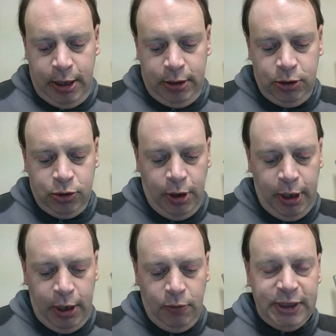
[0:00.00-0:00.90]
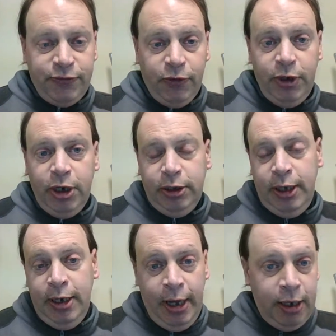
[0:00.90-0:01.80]
The drawing was for
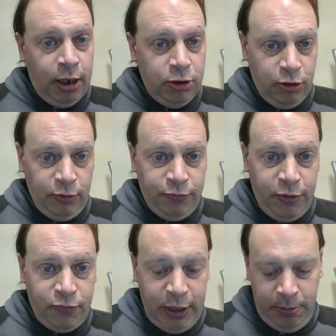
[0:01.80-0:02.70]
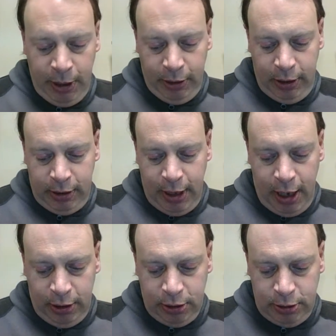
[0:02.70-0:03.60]
nearly $950 million,
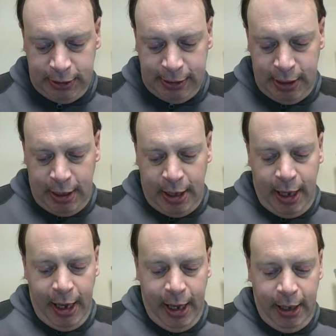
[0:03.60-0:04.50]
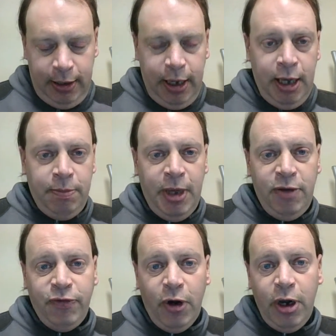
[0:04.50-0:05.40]
and it may
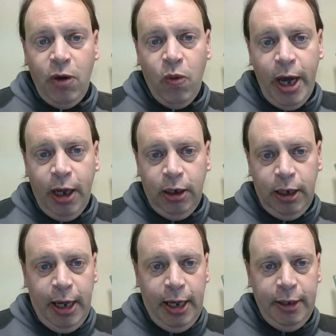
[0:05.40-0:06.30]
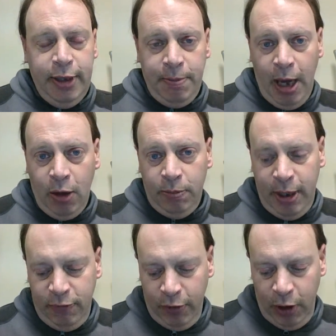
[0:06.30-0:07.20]
very well, the amount
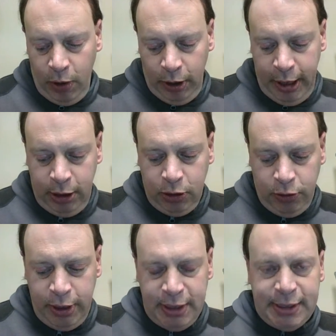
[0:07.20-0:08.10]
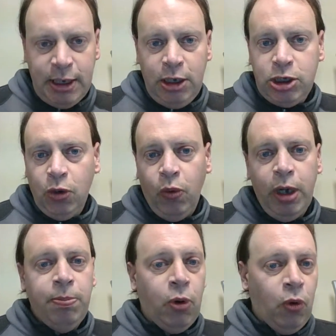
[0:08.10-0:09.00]
may very well increase to
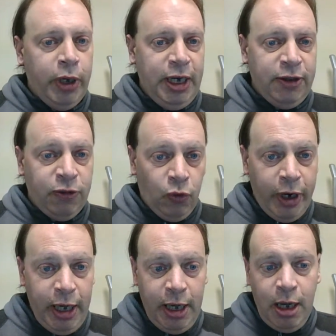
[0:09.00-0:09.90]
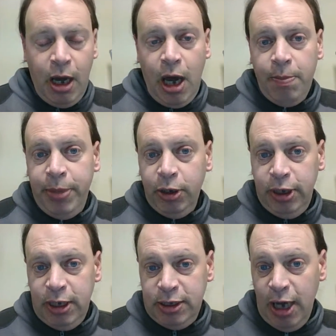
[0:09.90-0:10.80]
$1.3
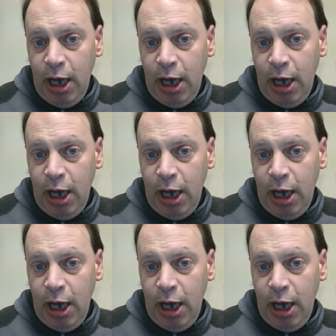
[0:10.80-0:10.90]
billion